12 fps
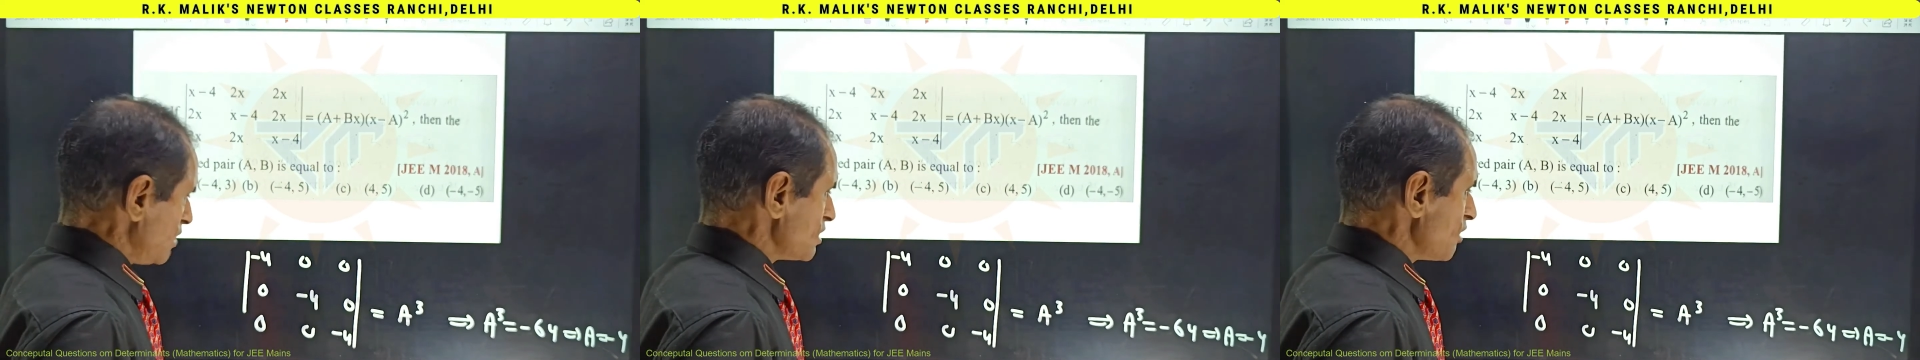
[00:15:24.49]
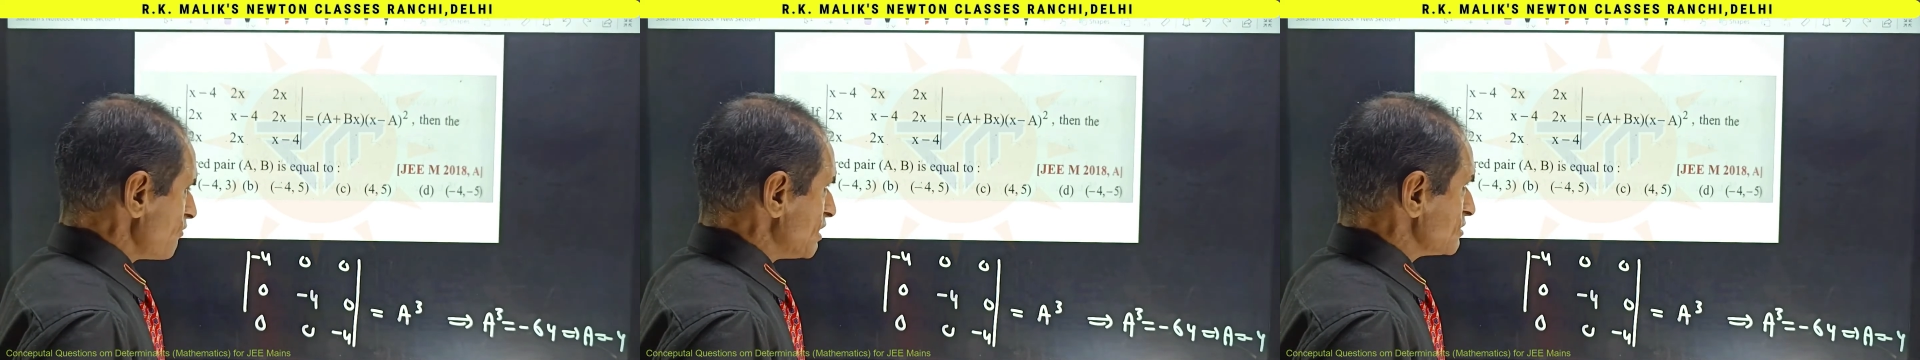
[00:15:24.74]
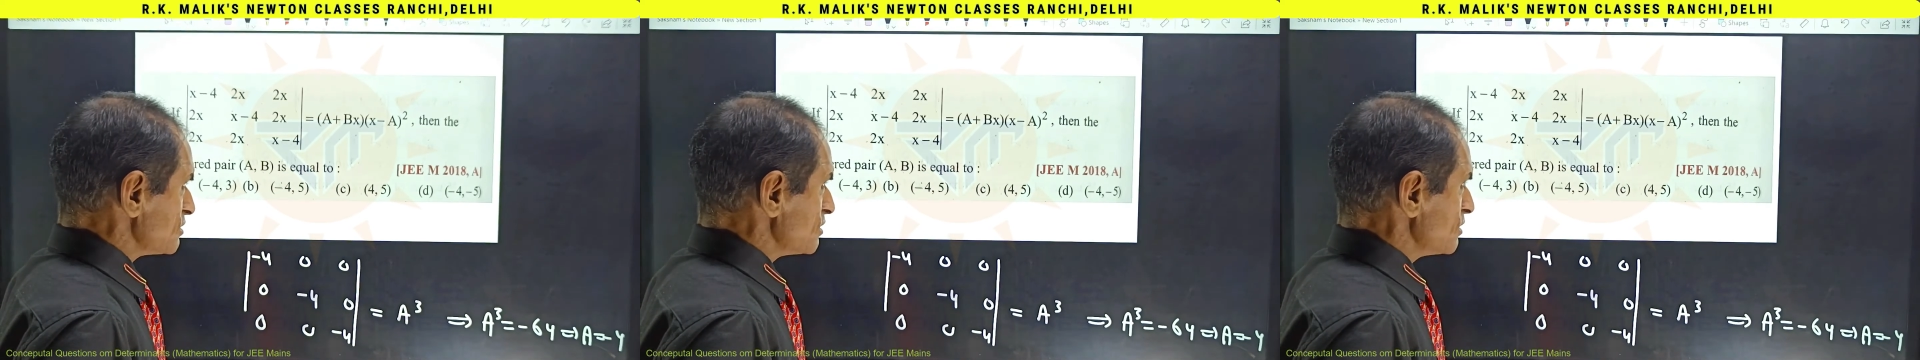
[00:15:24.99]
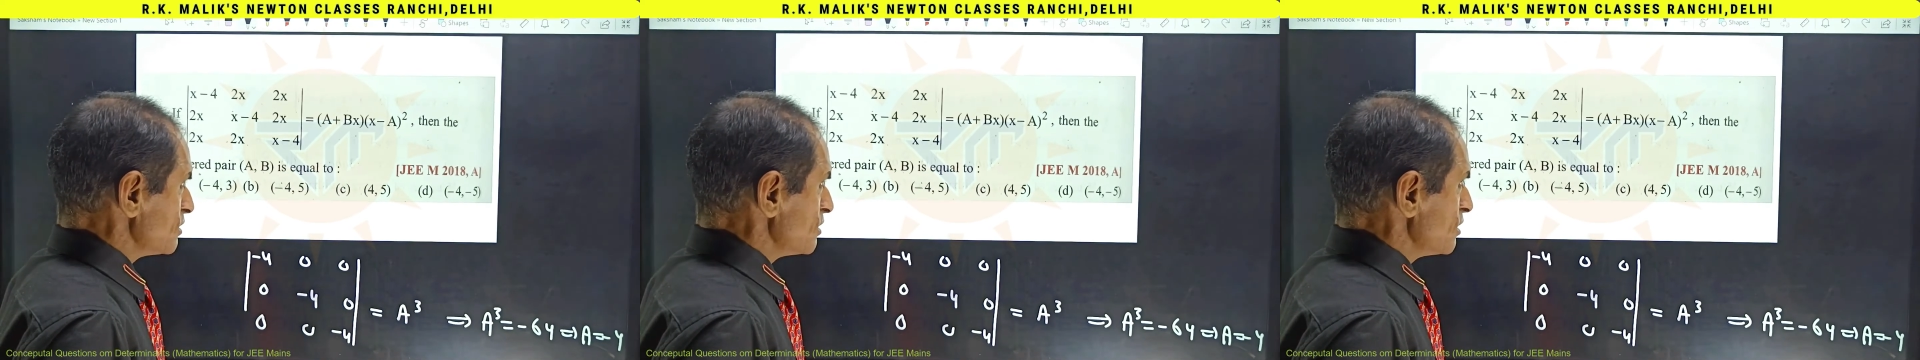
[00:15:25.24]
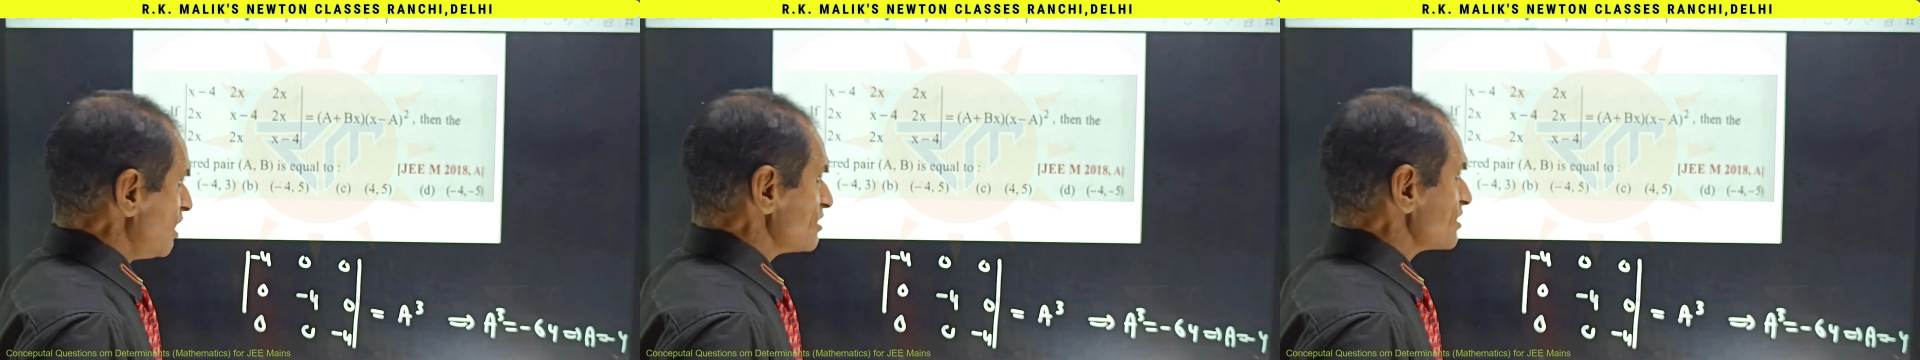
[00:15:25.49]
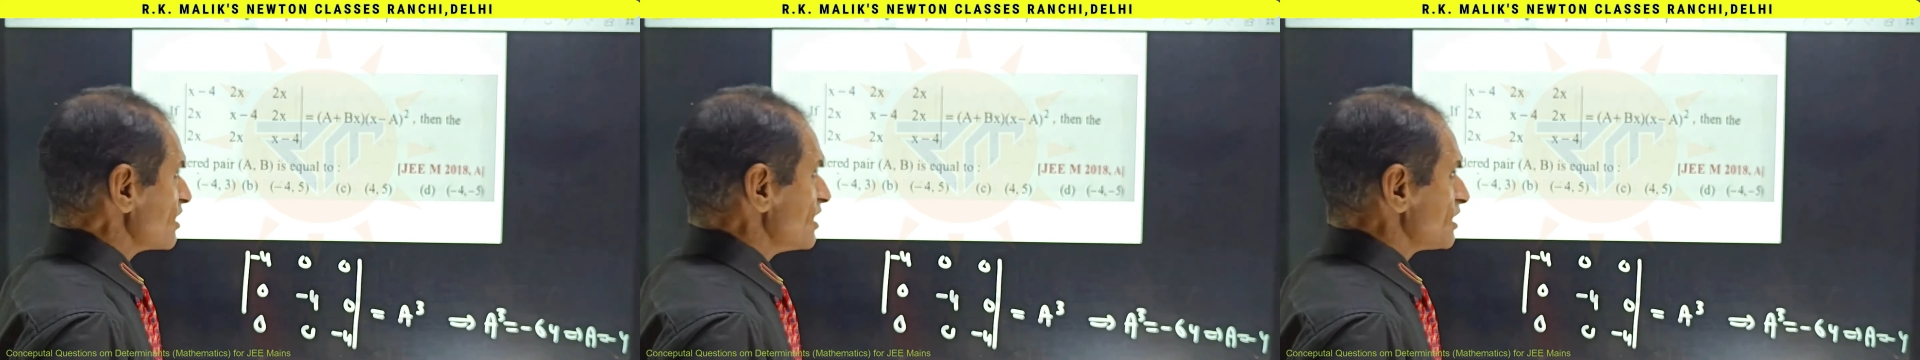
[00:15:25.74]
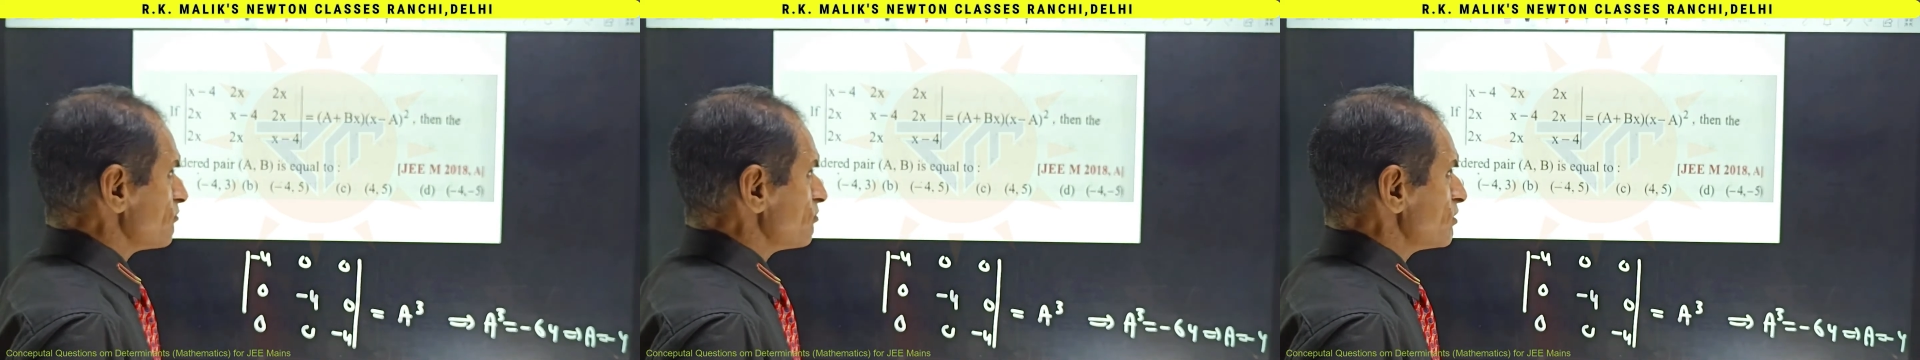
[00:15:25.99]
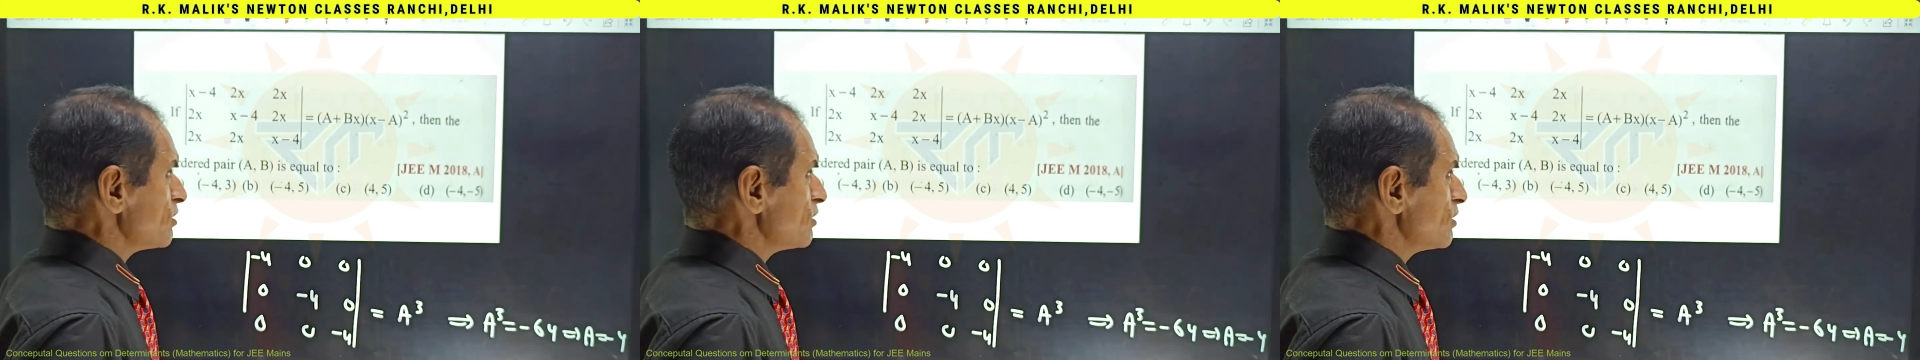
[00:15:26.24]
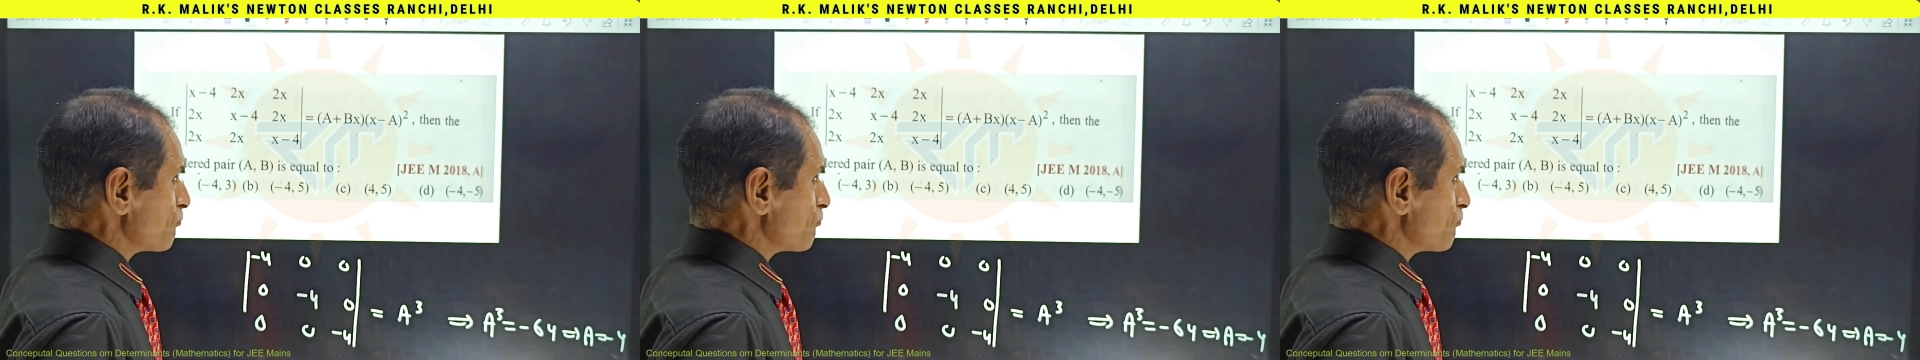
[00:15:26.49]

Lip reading: Otherwise, alternative,